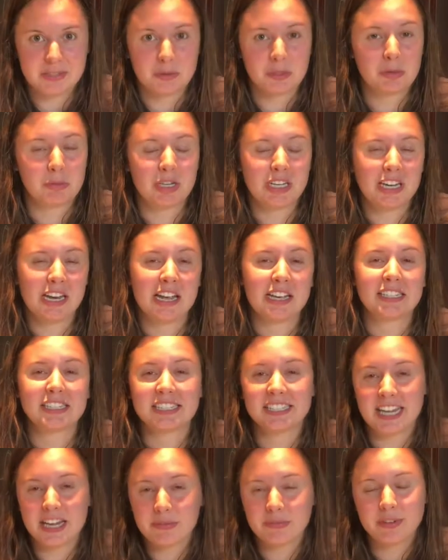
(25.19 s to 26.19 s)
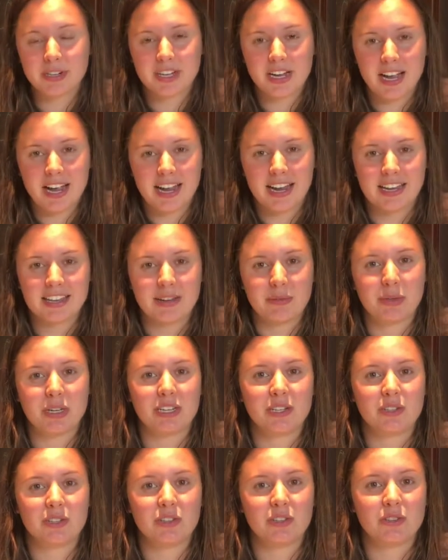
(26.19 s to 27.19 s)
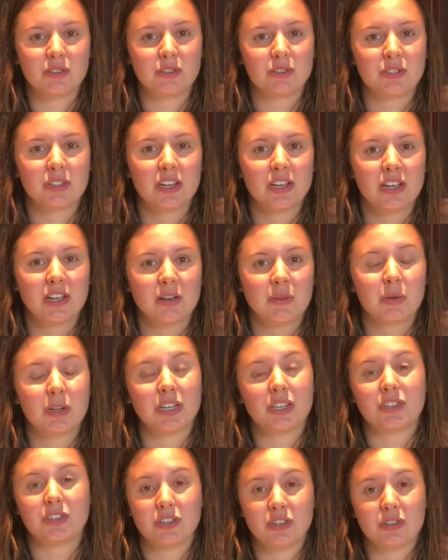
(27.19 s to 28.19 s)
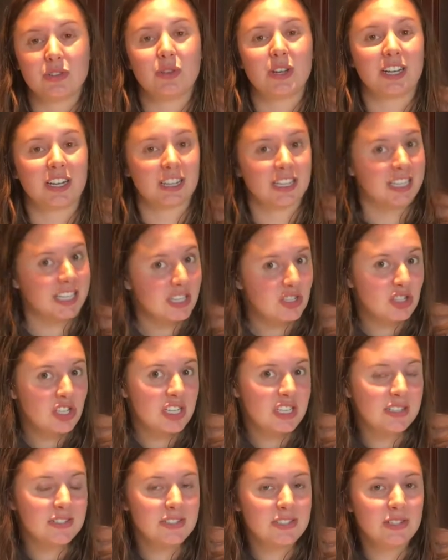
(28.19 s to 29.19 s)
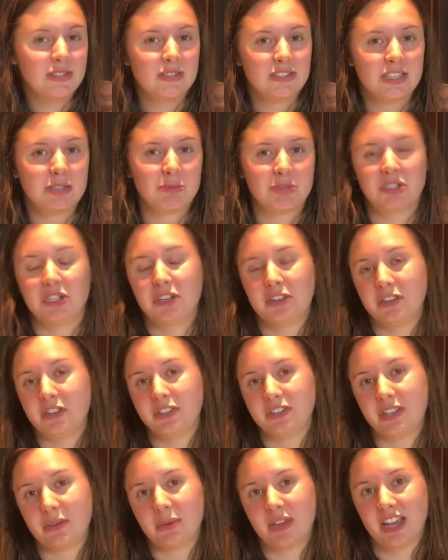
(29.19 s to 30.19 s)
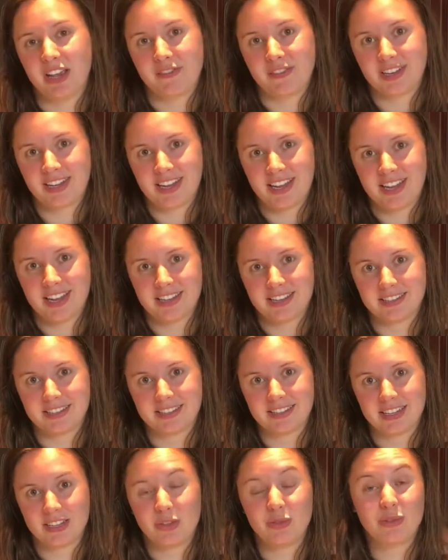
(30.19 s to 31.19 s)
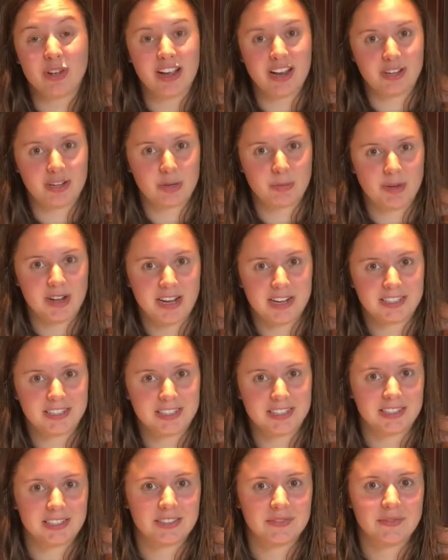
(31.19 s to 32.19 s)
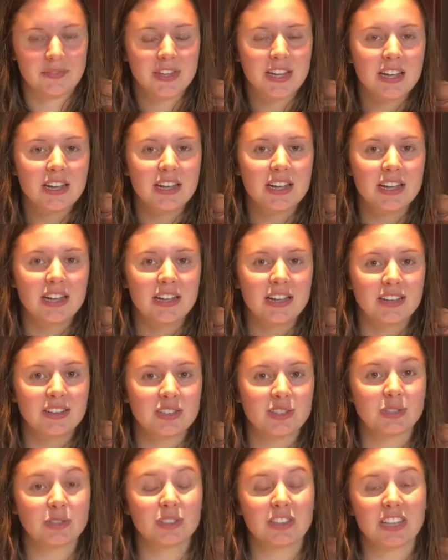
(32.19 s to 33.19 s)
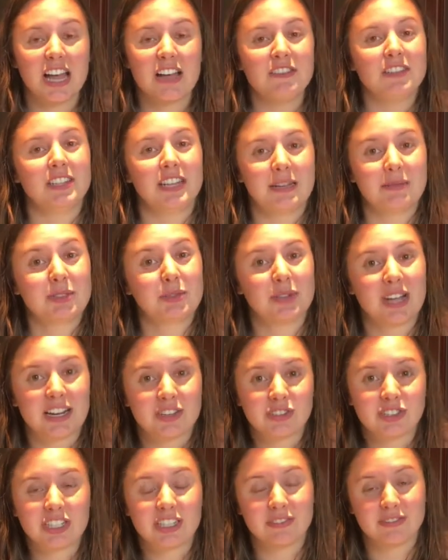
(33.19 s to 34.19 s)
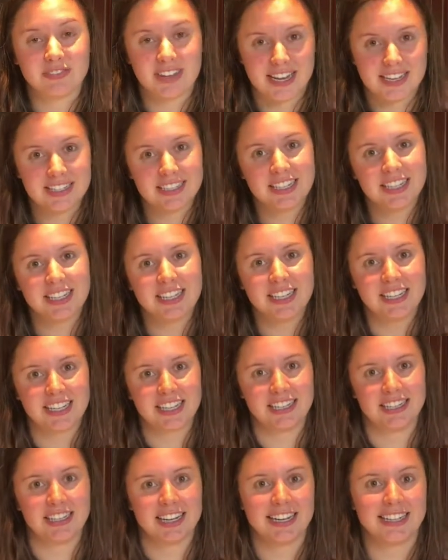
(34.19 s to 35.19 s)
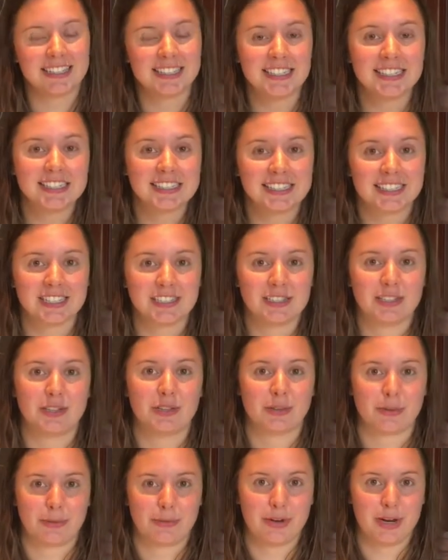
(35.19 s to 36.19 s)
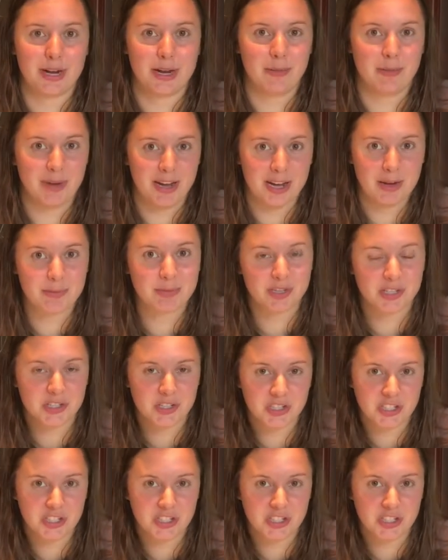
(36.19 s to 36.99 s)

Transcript: We're going to be making a safer kind that we can do in our kitchens using materials that we have on hand that you got in your boxes. So lava lamps were actually invented in 1963 by a British